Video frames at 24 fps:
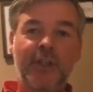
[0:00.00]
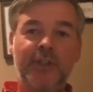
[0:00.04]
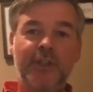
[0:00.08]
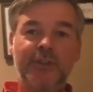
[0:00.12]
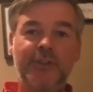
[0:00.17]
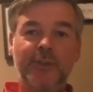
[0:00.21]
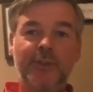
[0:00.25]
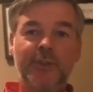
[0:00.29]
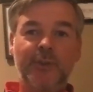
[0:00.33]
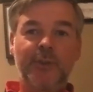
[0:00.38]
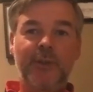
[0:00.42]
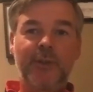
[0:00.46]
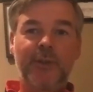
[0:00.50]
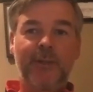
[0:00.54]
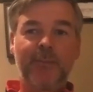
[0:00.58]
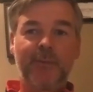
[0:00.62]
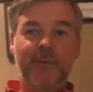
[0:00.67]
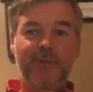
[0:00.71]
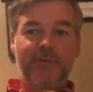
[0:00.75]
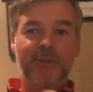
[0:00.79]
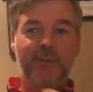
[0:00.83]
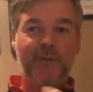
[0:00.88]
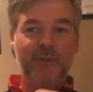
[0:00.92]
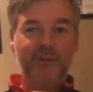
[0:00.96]
So I'm
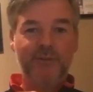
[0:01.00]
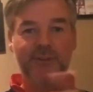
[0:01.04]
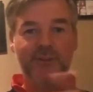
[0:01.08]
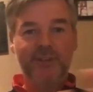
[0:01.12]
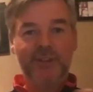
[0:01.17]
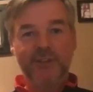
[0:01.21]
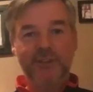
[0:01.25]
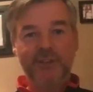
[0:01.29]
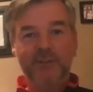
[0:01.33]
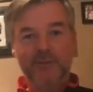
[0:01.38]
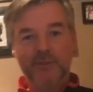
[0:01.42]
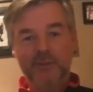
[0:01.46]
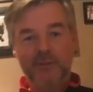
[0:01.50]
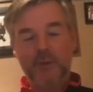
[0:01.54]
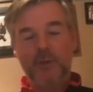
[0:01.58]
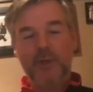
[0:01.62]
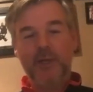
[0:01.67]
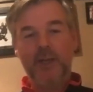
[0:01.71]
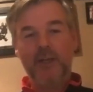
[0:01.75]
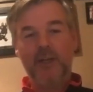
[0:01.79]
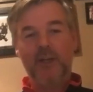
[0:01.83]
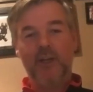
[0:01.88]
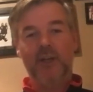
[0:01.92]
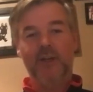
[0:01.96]
involved in
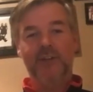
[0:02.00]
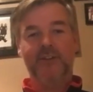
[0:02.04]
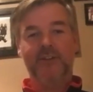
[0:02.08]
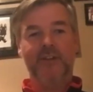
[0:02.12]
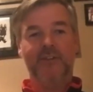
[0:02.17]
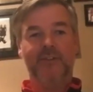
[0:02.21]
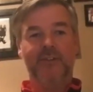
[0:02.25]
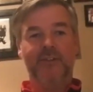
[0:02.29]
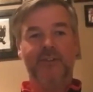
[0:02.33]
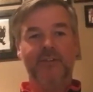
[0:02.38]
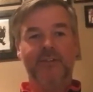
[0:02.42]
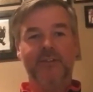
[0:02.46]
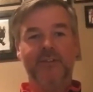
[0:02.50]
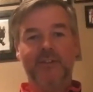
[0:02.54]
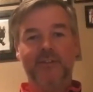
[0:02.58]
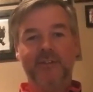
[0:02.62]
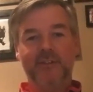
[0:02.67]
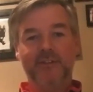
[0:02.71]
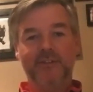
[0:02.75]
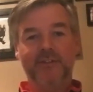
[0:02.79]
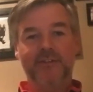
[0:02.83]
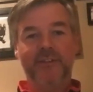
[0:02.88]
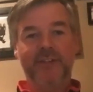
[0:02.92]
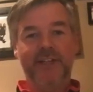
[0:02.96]
quite a lot of
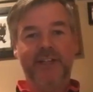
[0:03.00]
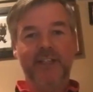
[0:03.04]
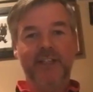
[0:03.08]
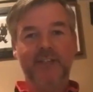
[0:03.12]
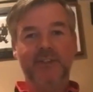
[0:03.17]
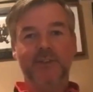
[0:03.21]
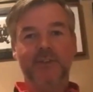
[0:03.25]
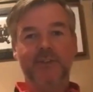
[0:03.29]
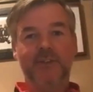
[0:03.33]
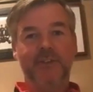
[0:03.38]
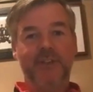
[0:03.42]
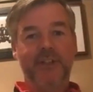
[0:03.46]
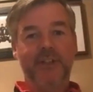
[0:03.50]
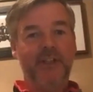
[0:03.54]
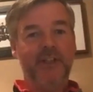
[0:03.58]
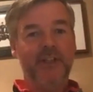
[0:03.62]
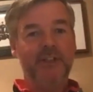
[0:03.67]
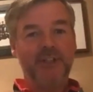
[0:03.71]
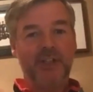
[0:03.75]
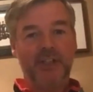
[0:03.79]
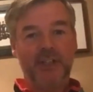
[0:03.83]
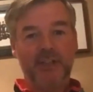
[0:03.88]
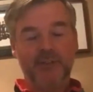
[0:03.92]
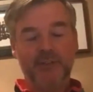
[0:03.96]
different fields over the
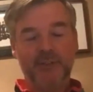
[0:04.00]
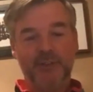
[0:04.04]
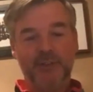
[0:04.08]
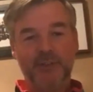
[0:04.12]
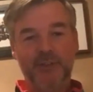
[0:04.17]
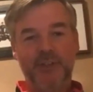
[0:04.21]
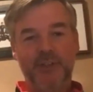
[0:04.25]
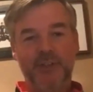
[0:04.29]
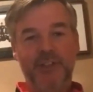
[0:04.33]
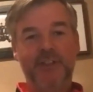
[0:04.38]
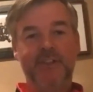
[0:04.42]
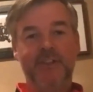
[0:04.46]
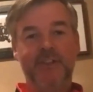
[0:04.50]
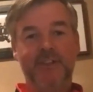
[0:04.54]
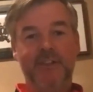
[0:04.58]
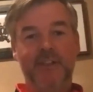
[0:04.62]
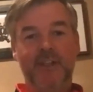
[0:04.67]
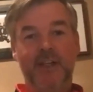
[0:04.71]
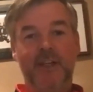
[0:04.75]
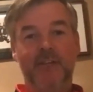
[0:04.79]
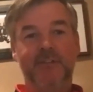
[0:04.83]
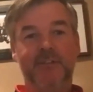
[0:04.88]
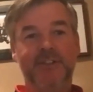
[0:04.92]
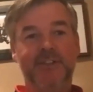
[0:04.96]
years, and I've enjoyed
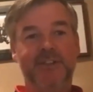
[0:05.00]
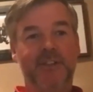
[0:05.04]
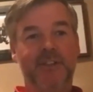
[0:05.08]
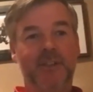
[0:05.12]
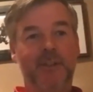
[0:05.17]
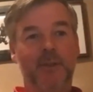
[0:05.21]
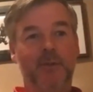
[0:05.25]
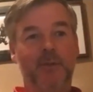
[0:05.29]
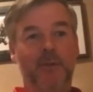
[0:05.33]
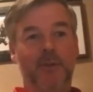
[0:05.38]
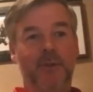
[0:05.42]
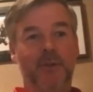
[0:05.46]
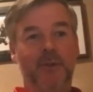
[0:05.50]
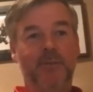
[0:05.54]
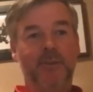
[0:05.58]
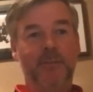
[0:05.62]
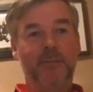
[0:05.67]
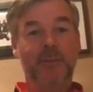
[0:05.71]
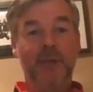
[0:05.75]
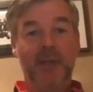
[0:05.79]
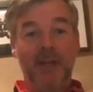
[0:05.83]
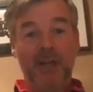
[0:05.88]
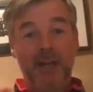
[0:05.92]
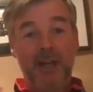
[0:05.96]
every single one of
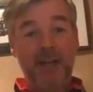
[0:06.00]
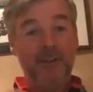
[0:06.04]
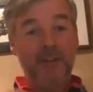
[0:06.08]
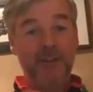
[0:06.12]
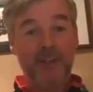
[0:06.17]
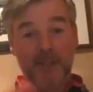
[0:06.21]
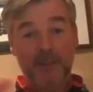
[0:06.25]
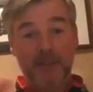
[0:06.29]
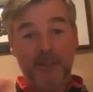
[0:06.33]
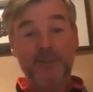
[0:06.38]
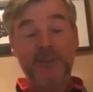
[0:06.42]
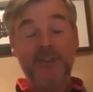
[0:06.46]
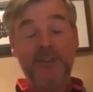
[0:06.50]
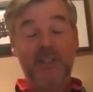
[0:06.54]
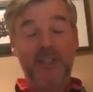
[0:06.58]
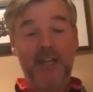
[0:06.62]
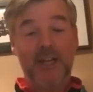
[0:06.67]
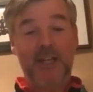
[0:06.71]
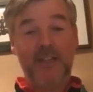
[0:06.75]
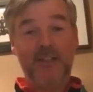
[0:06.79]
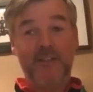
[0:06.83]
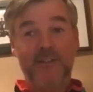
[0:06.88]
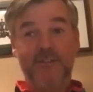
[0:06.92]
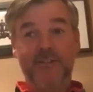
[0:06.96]
them. And I'm still
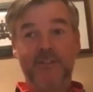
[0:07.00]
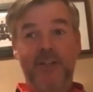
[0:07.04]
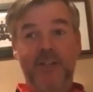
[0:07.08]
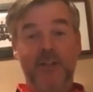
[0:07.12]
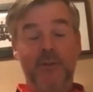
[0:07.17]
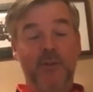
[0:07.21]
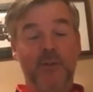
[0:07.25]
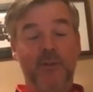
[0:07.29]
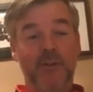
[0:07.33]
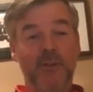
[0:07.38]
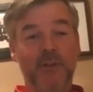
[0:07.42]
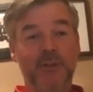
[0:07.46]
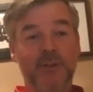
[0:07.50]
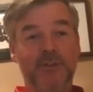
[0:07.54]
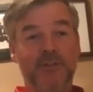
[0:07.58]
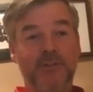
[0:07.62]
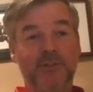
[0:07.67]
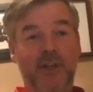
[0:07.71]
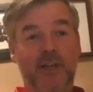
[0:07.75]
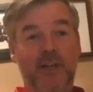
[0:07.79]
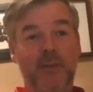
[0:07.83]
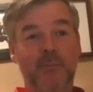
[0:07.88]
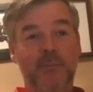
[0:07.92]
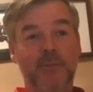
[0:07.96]
active in all those
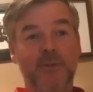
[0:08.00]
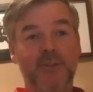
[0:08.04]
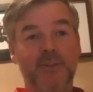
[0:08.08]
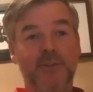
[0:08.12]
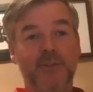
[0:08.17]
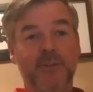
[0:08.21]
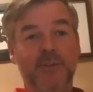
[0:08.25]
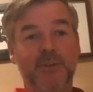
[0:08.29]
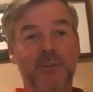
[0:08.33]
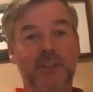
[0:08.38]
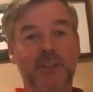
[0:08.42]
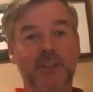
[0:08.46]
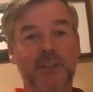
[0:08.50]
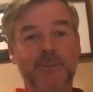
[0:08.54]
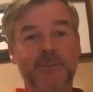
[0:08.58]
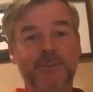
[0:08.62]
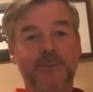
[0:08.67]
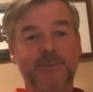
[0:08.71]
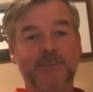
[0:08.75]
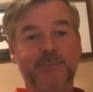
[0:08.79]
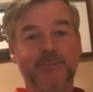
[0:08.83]
environments as well.